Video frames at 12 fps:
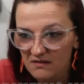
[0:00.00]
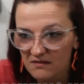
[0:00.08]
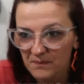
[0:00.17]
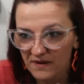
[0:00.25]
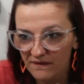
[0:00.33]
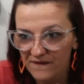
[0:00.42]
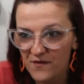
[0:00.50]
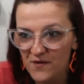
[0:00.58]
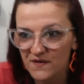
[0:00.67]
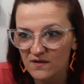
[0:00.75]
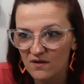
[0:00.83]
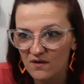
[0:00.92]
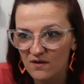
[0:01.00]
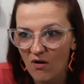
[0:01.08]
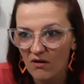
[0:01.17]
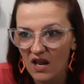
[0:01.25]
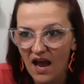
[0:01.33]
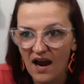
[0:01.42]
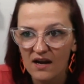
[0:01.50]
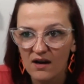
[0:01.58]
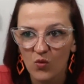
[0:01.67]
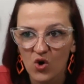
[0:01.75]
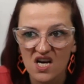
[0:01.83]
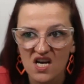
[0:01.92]
But first of all, I
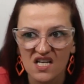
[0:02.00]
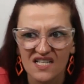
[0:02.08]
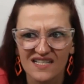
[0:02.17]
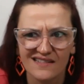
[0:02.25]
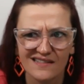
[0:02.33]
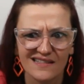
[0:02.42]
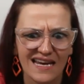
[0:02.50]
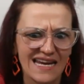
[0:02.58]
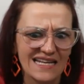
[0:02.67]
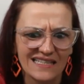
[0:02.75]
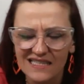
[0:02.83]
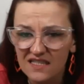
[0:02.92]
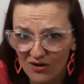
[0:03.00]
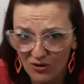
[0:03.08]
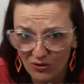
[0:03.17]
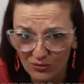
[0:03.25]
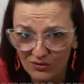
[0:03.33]
was eight years old.